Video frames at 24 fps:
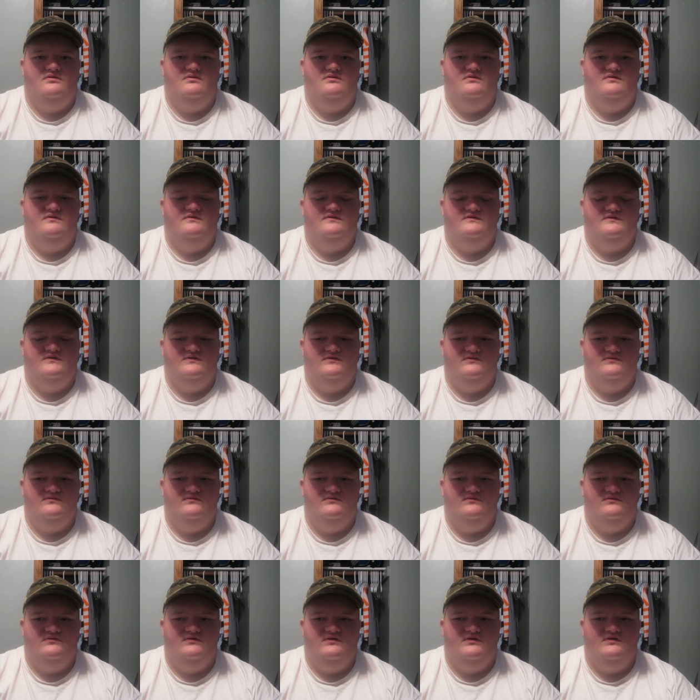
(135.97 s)

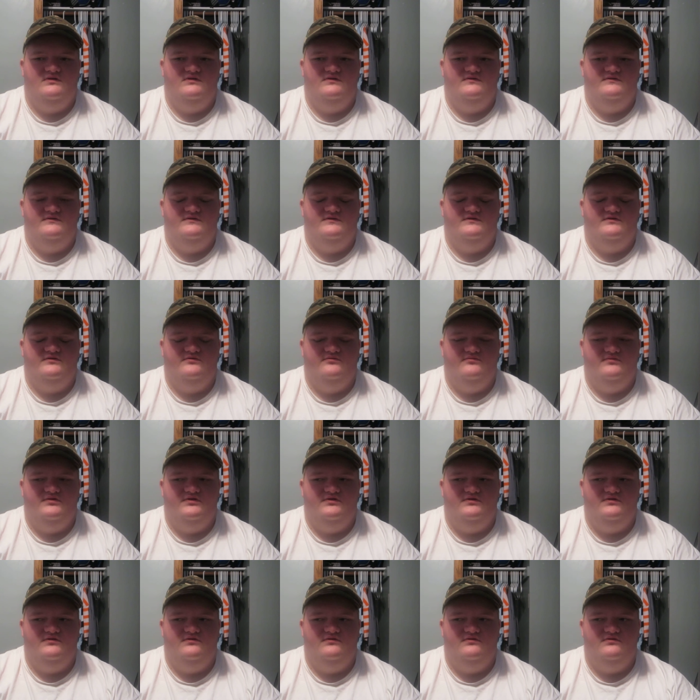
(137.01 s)
using, kind of using your
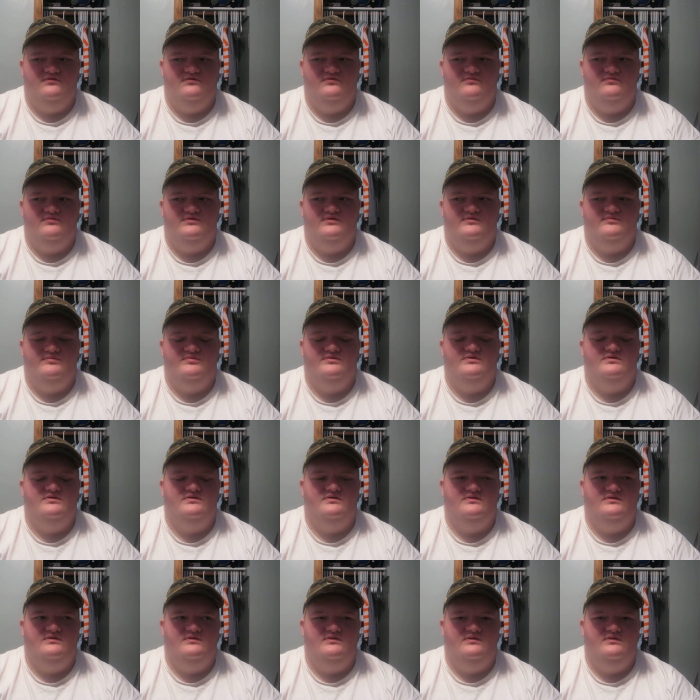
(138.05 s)
money a little bit, but,
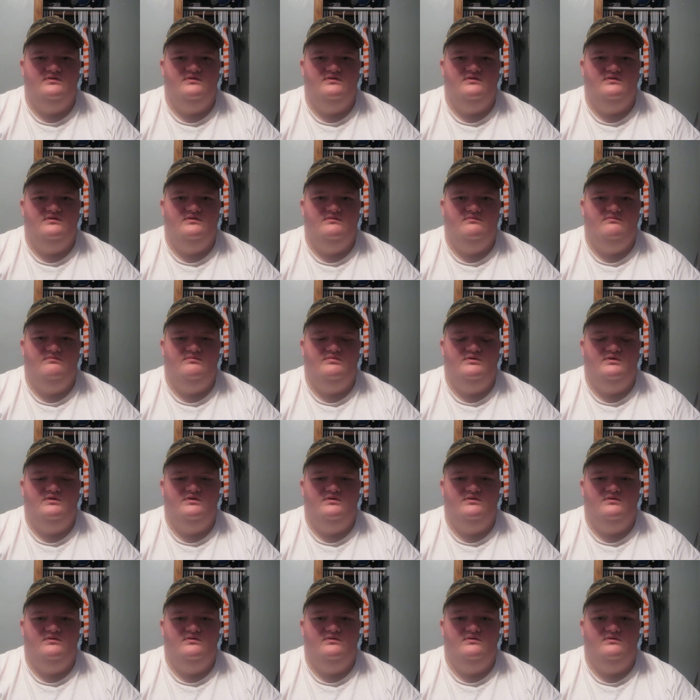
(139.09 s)
but
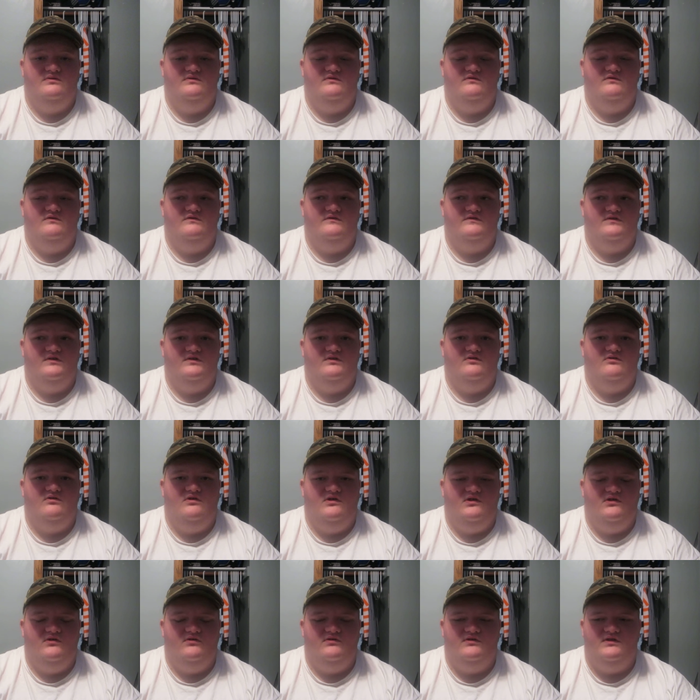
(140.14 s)
two cycle
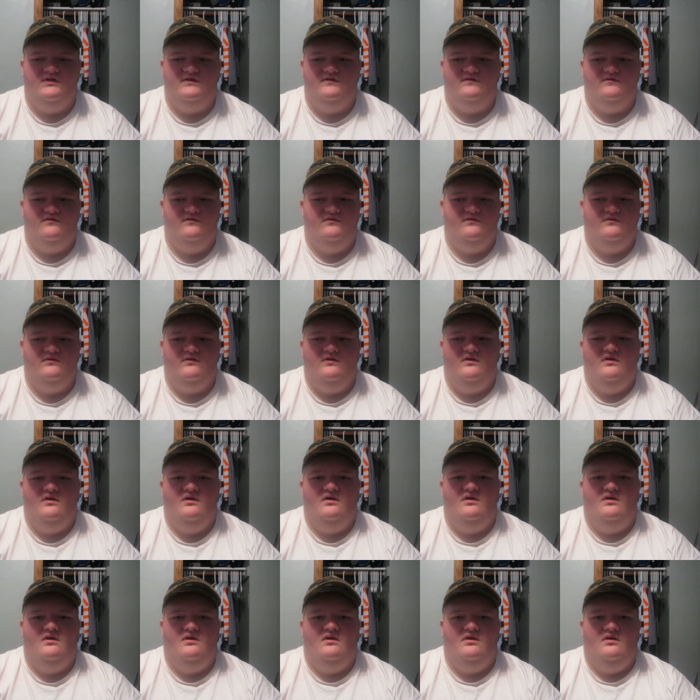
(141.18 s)
oil, that's,
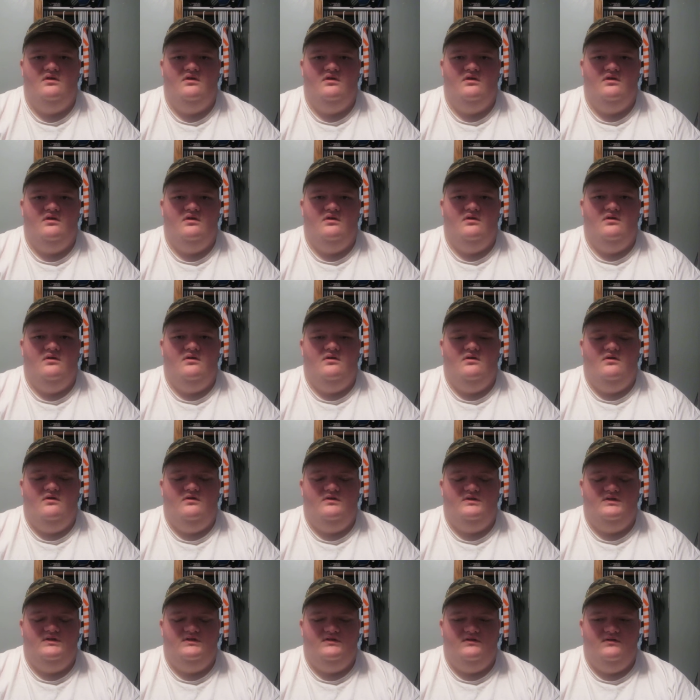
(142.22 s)

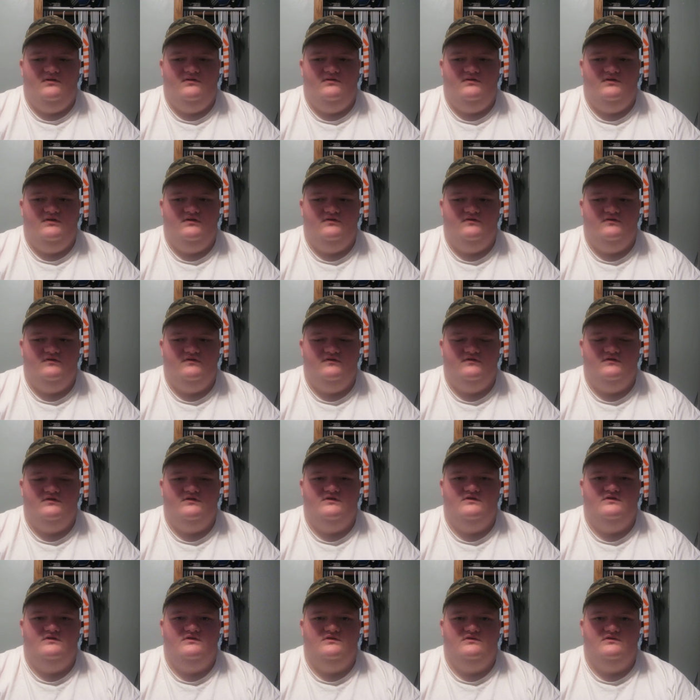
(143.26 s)
all, all that's just
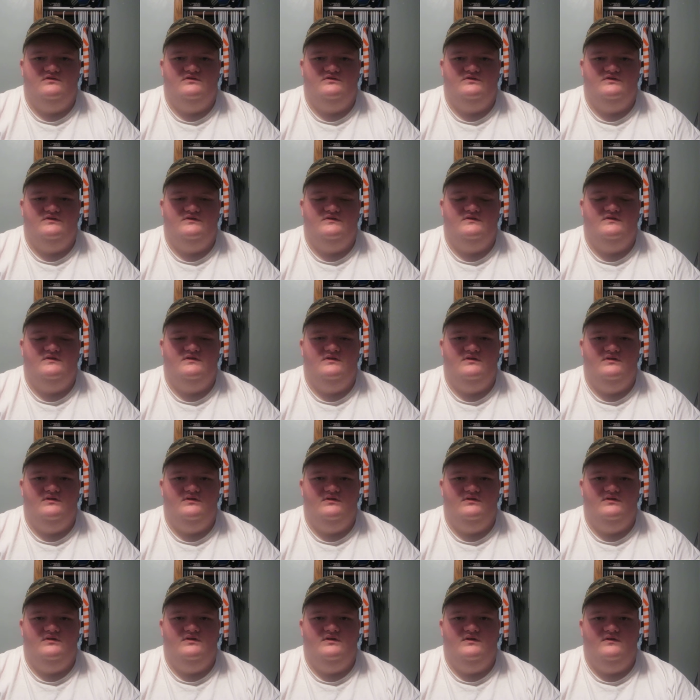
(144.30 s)
gonna do is just
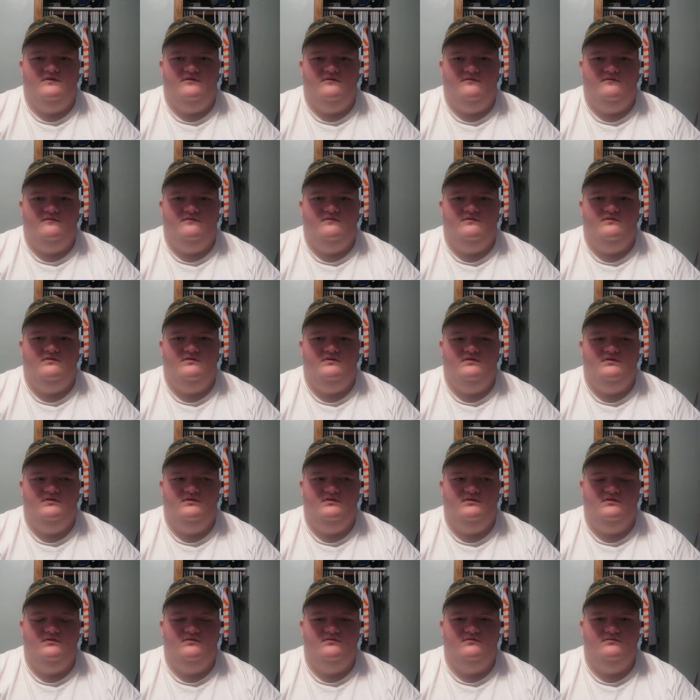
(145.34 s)
give, give,
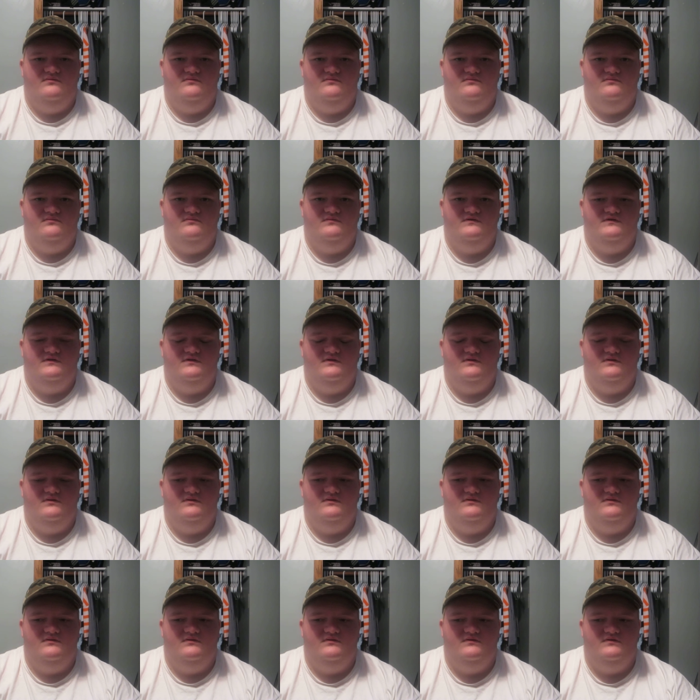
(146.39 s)
you know,
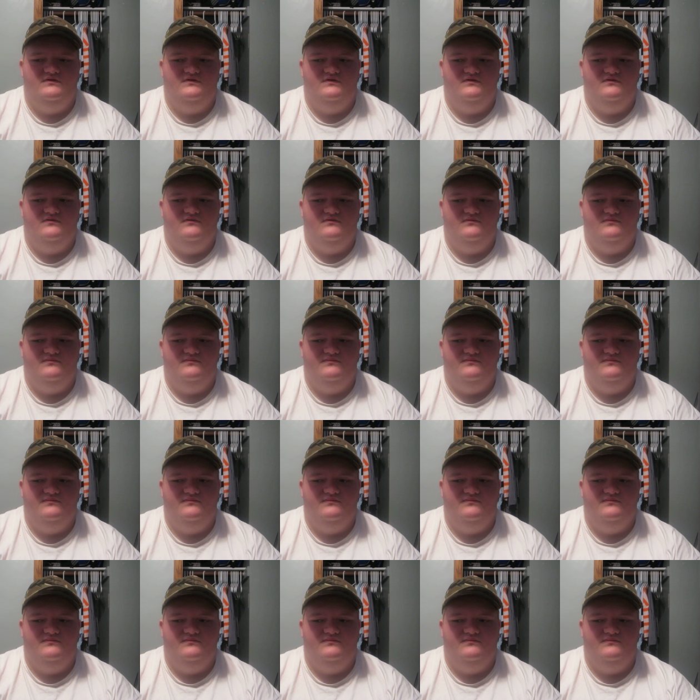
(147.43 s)
cylinders, you know,